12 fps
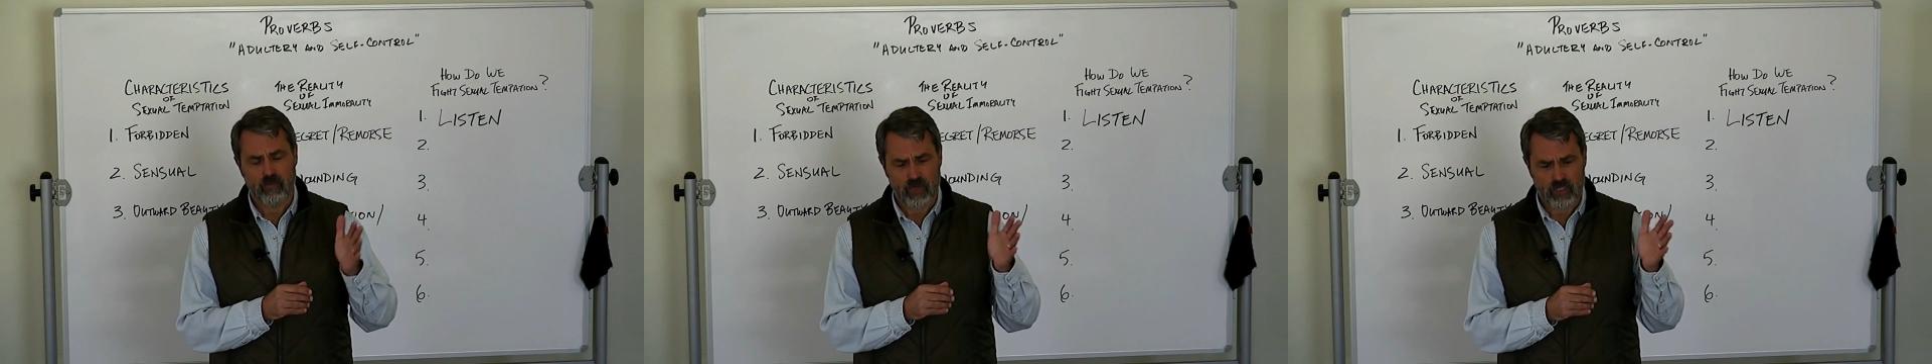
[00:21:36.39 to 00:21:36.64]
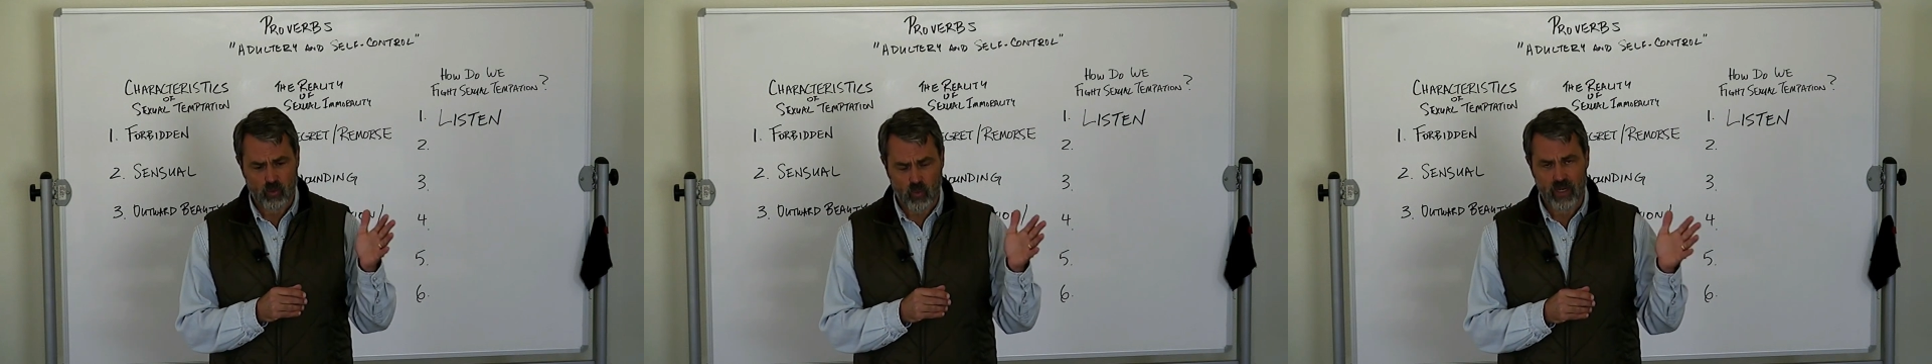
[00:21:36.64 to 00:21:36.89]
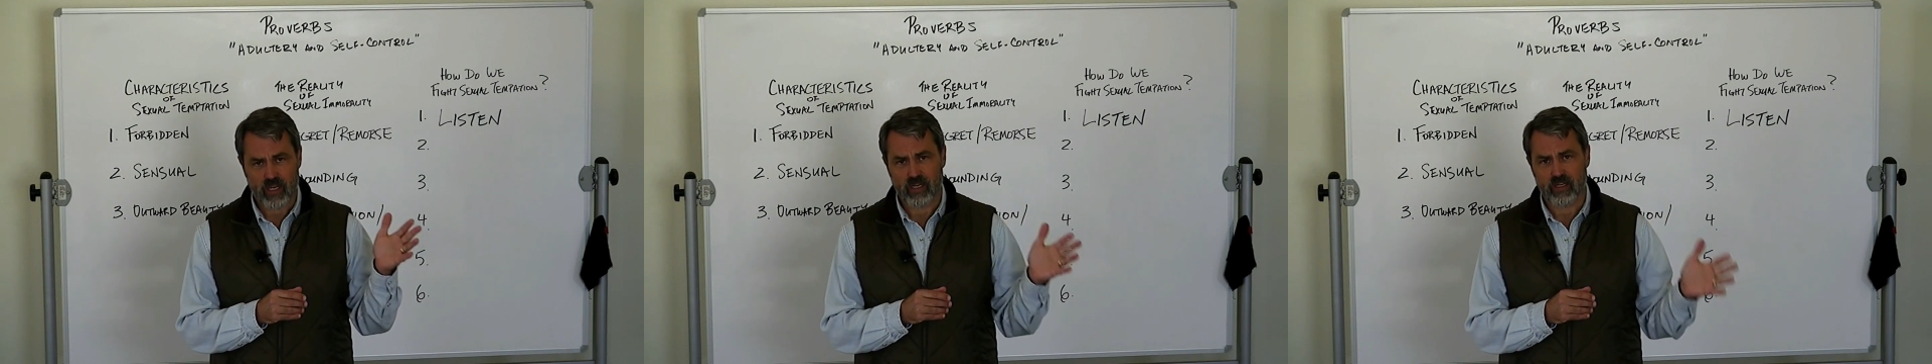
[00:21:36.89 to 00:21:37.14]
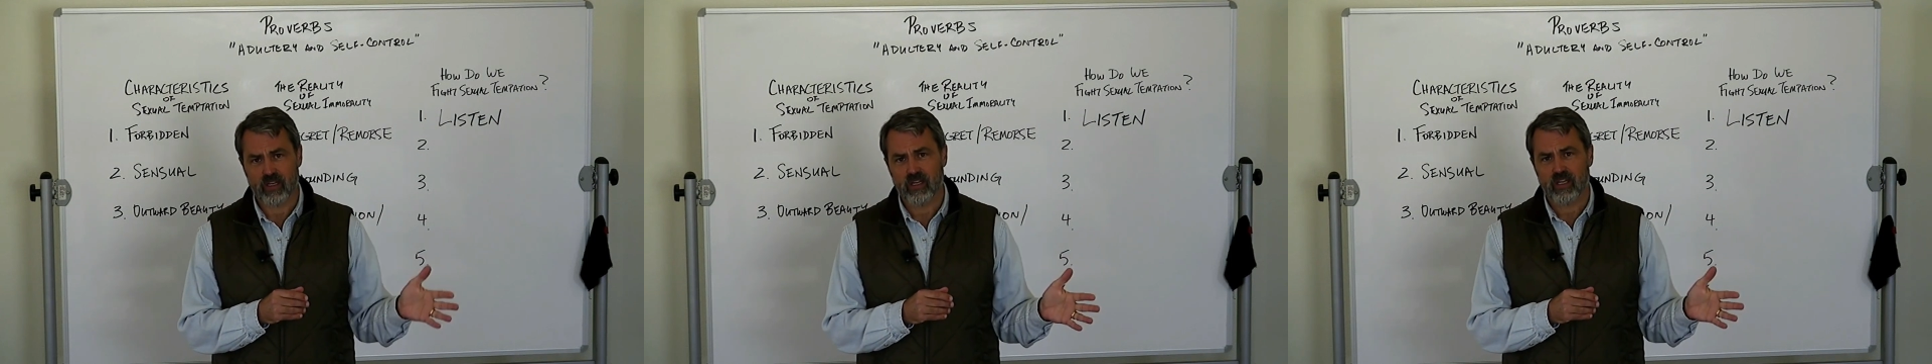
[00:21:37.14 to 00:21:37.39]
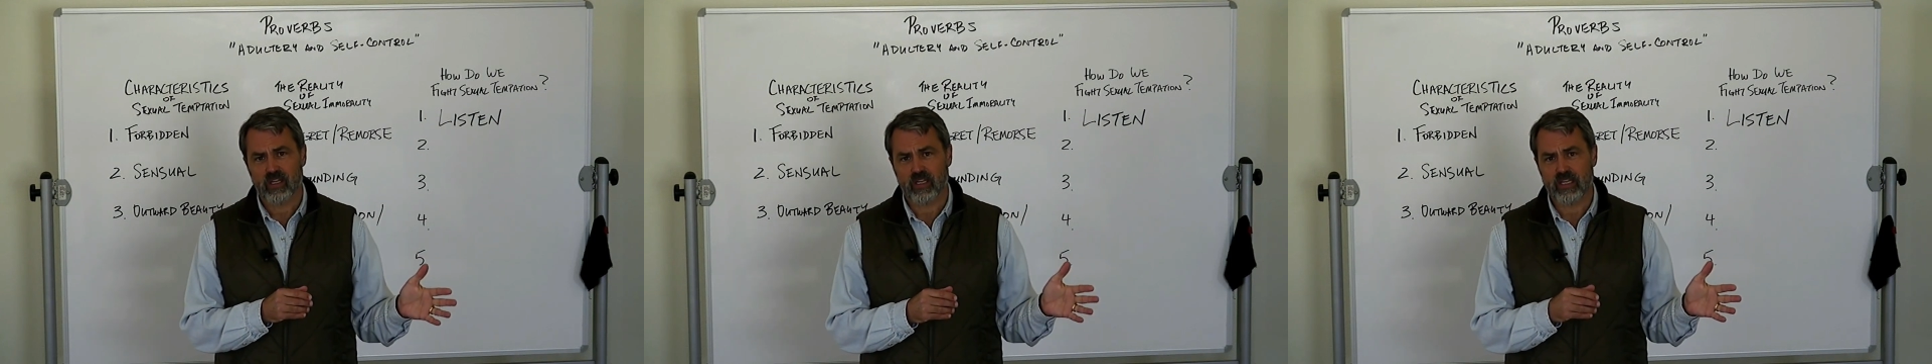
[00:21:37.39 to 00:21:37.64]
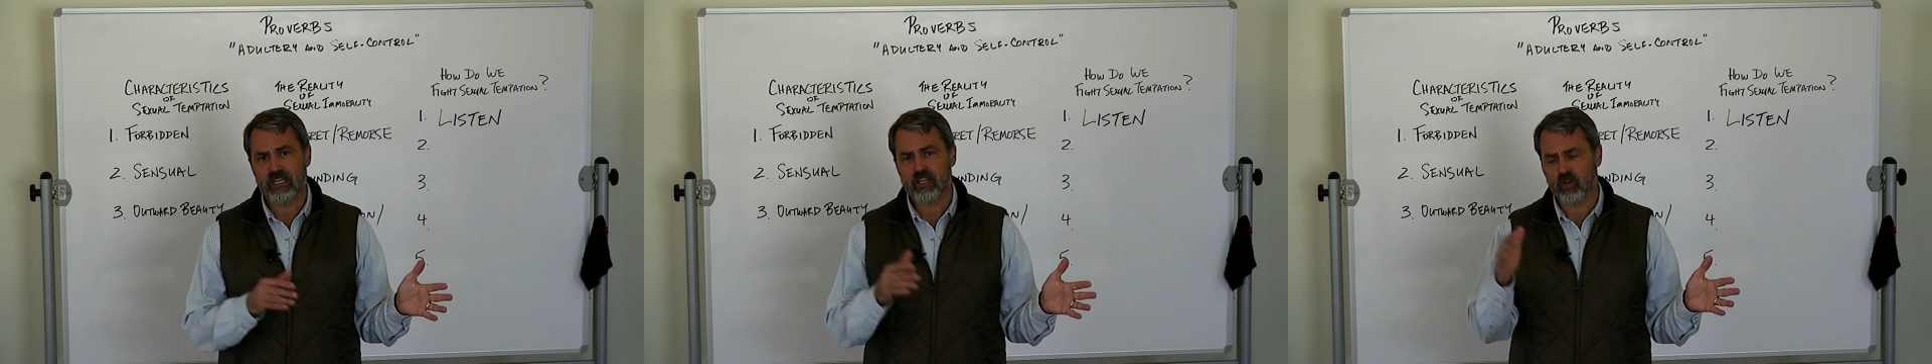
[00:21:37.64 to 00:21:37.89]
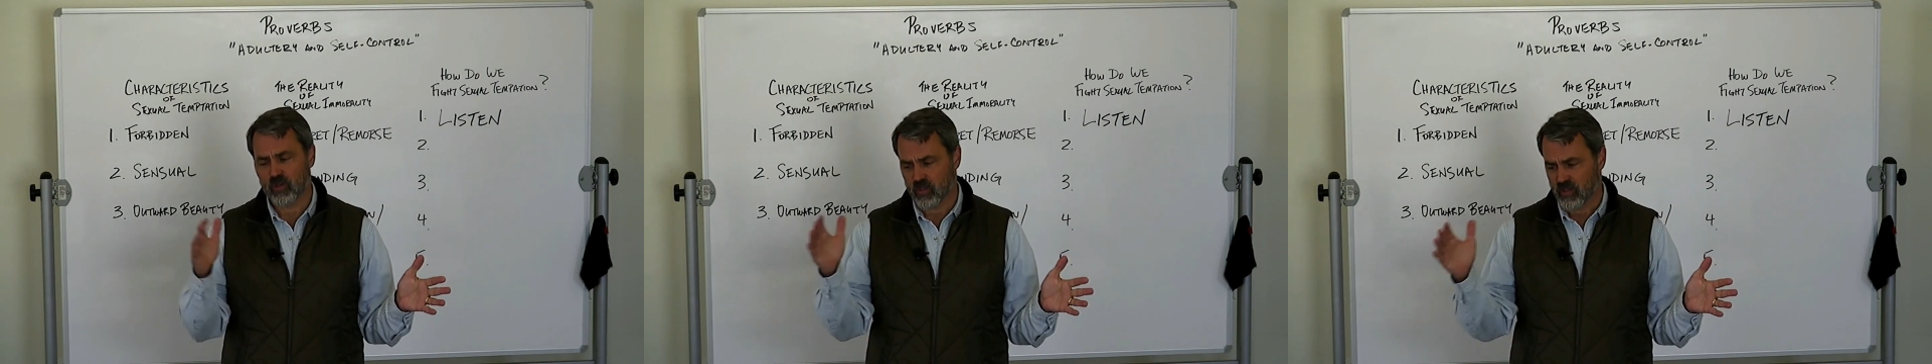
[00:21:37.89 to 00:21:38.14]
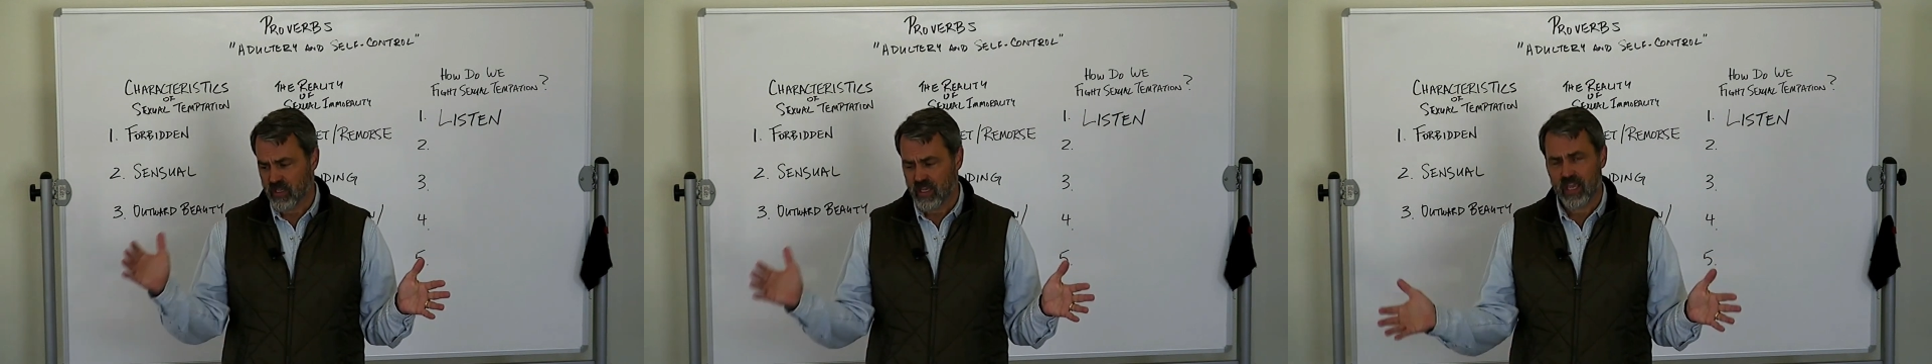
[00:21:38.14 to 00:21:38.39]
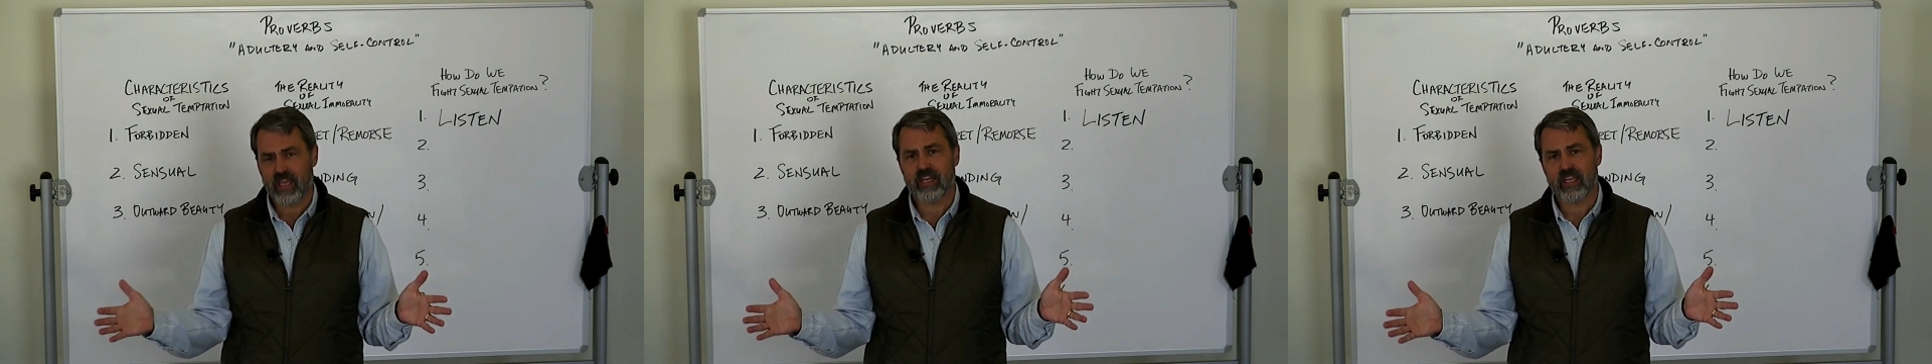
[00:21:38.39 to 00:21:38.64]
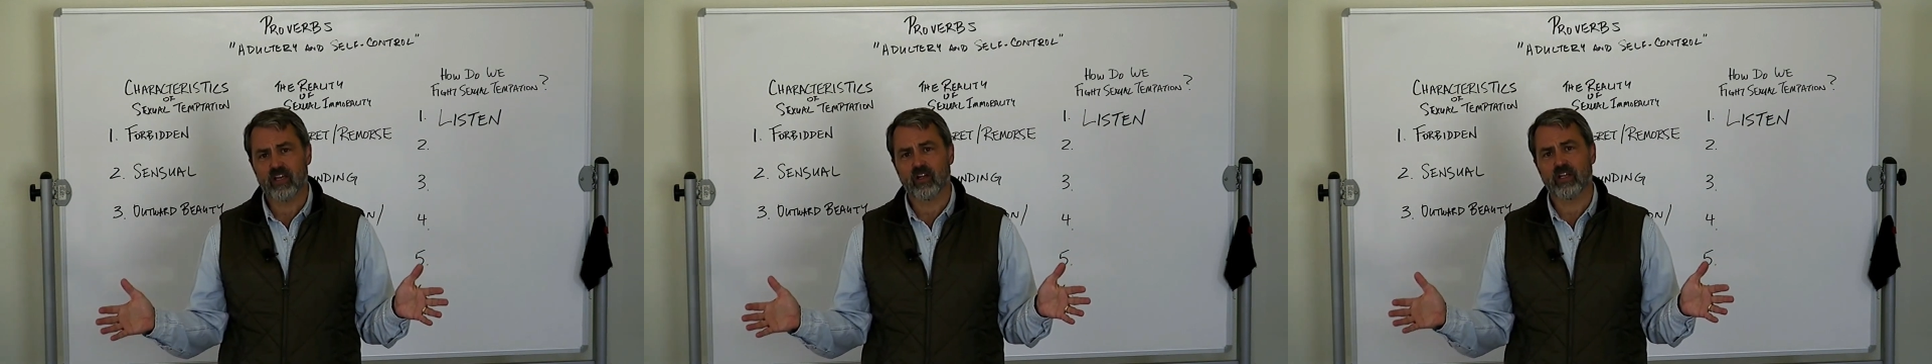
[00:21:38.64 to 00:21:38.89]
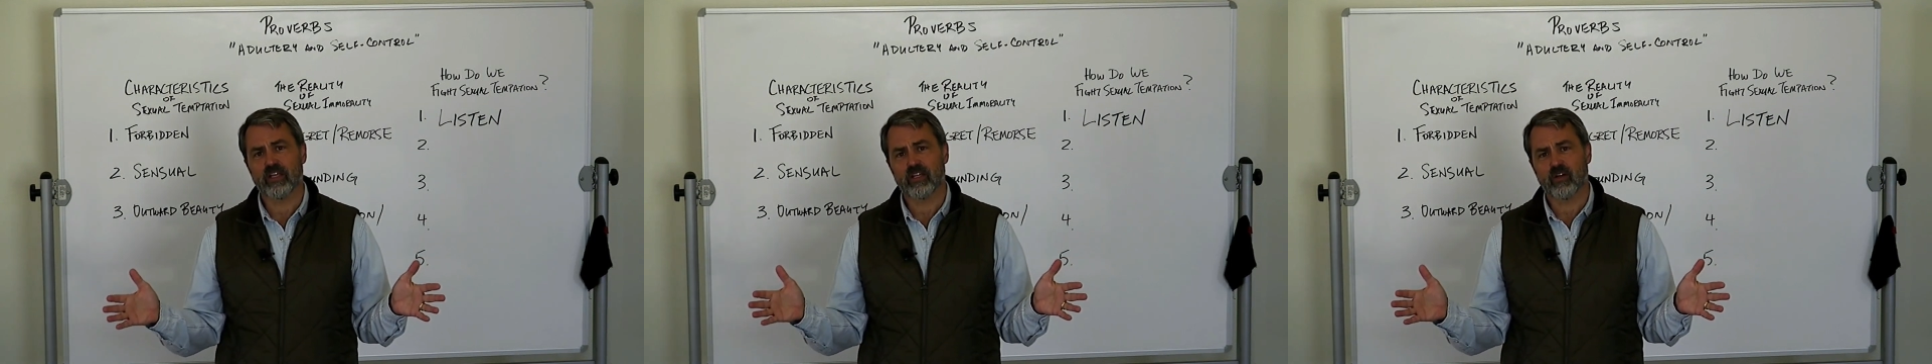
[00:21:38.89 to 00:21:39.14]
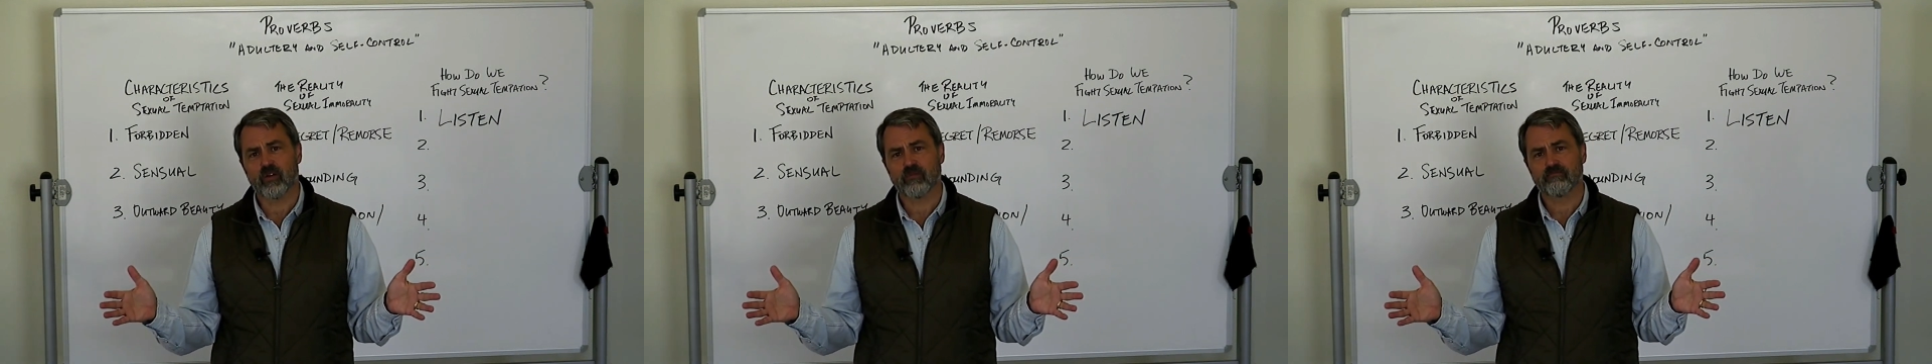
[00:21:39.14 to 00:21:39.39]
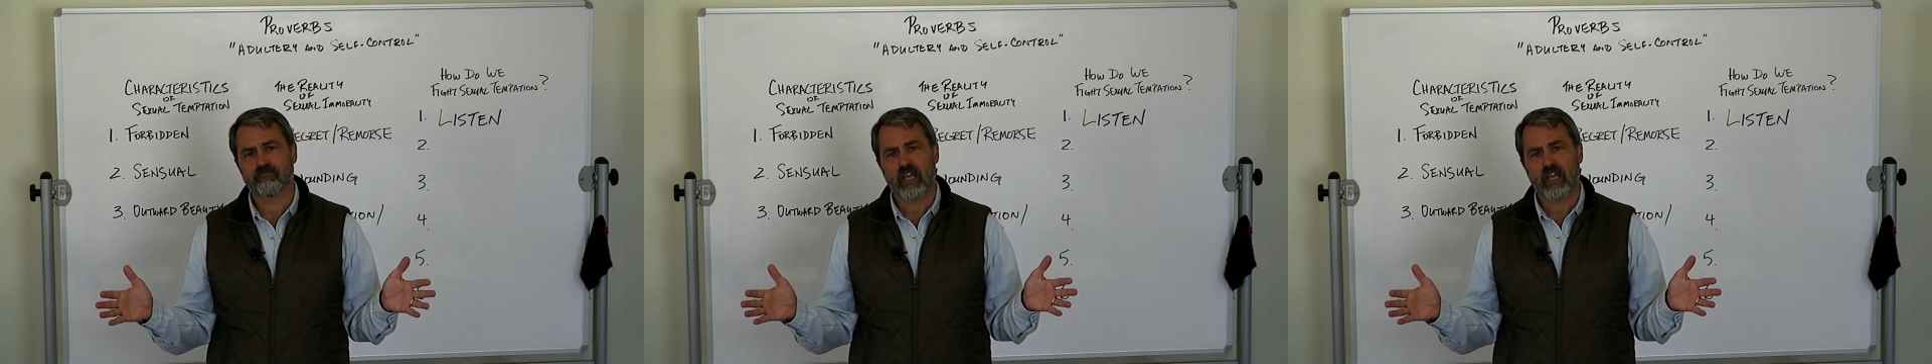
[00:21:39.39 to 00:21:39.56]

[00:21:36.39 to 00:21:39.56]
between legal and illegal.